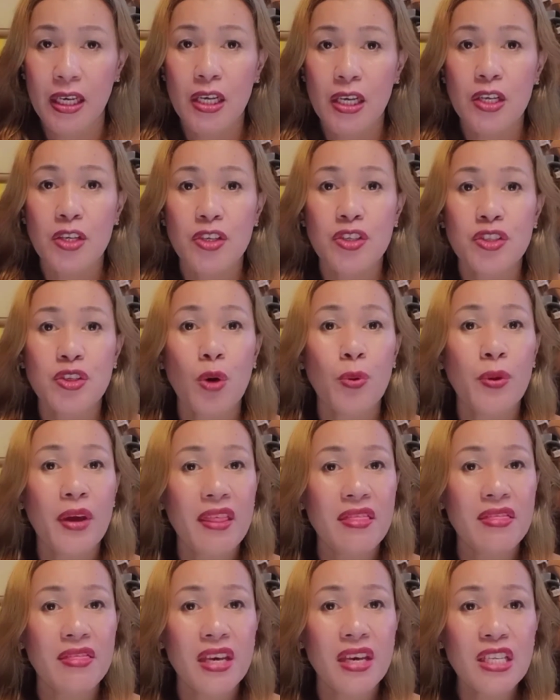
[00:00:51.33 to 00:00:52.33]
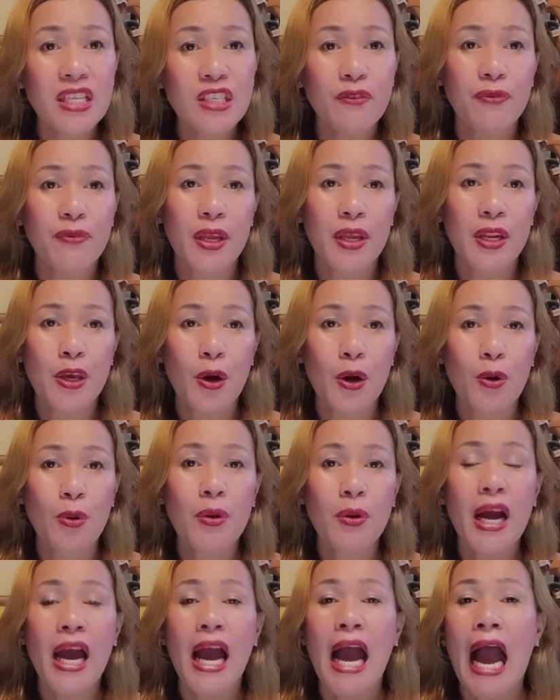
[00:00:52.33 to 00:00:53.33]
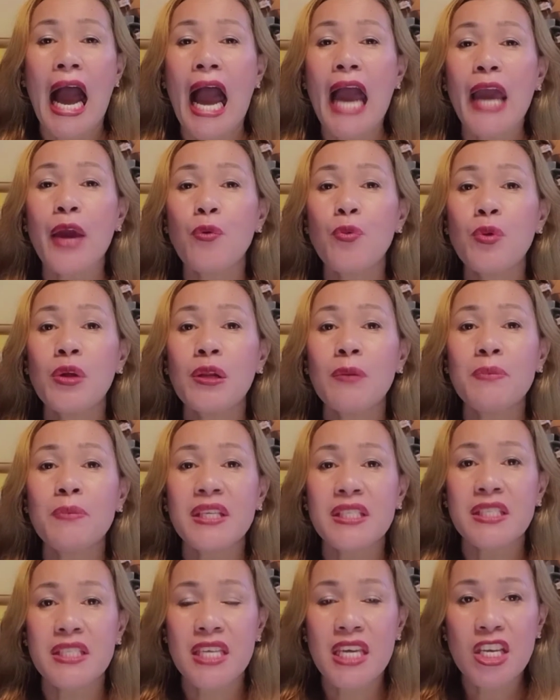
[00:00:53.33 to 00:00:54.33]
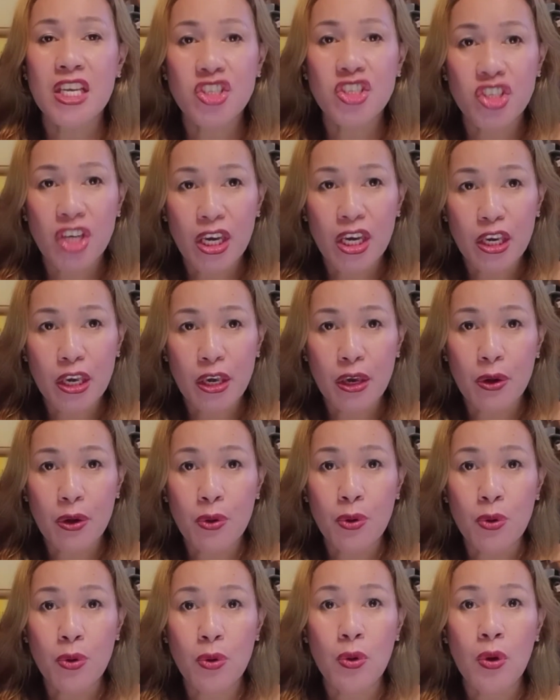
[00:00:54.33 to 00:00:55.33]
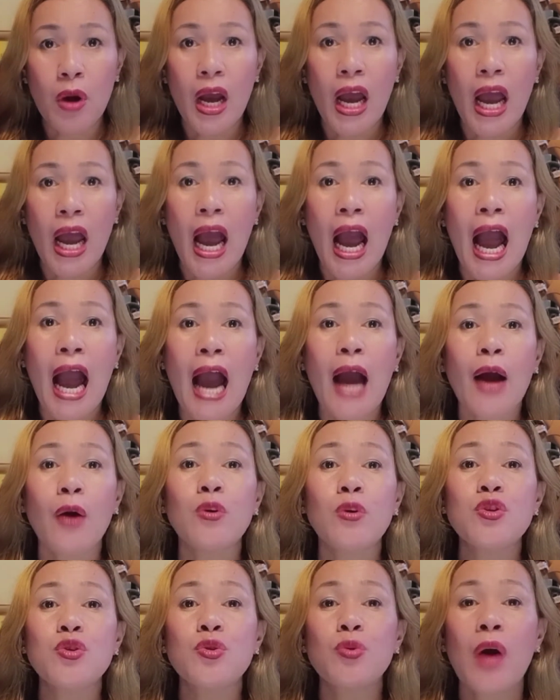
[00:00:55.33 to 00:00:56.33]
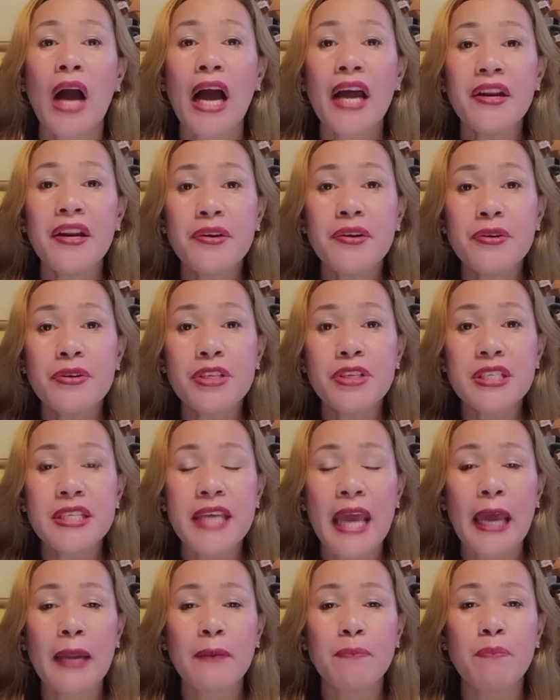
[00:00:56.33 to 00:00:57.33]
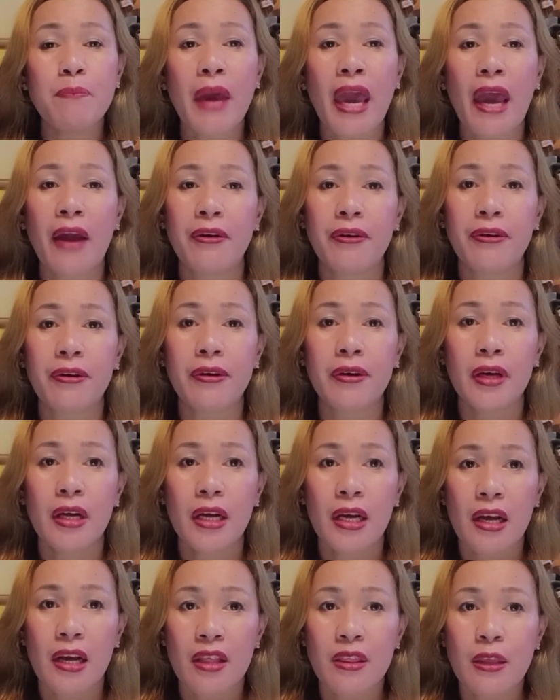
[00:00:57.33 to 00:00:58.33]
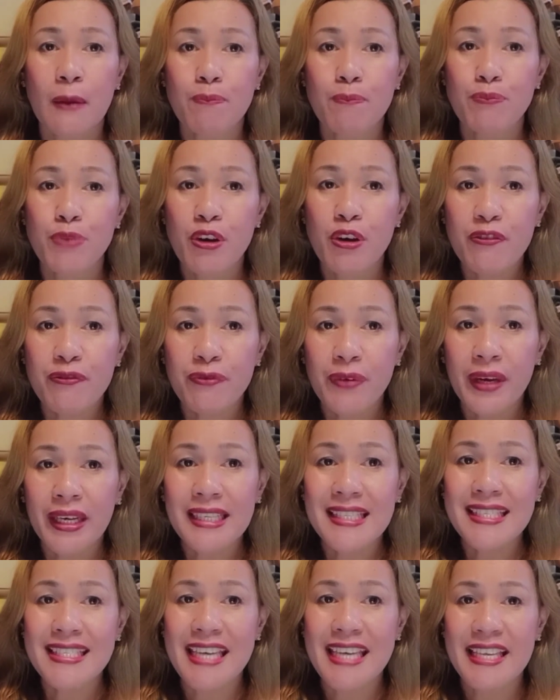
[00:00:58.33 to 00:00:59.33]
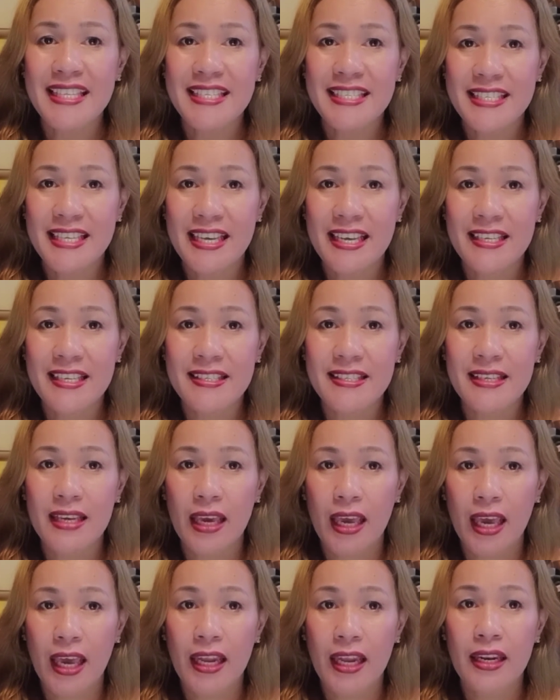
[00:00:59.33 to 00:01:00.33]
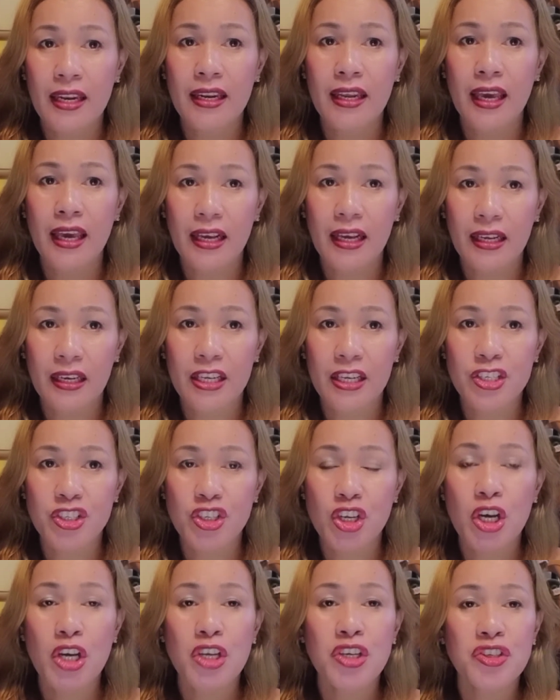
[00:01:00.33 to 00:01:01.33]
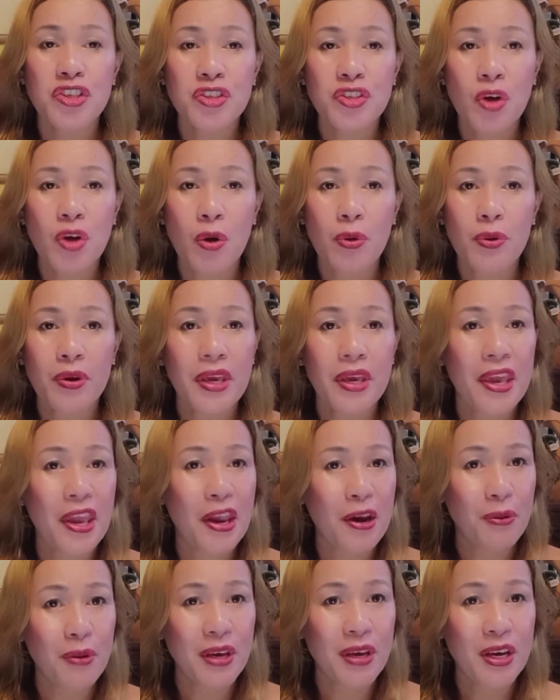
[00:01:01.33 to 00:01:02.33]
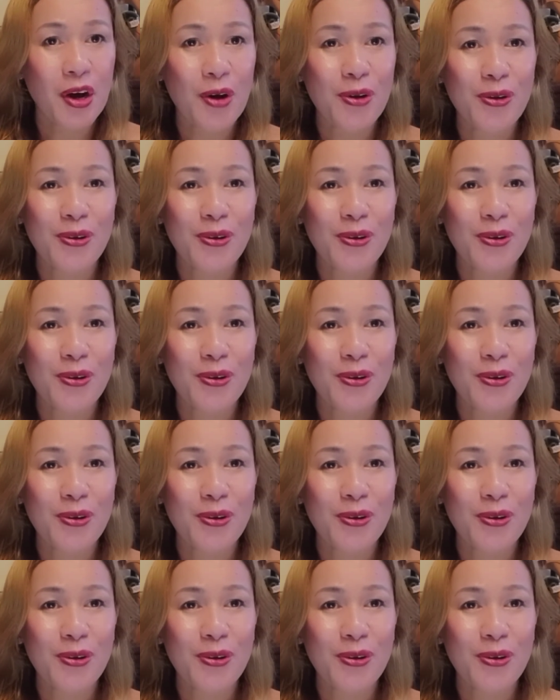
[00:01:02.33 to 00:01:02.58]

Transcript: So in this video, I will be teaching you how to understand better the perfect tenses in English. So here we go.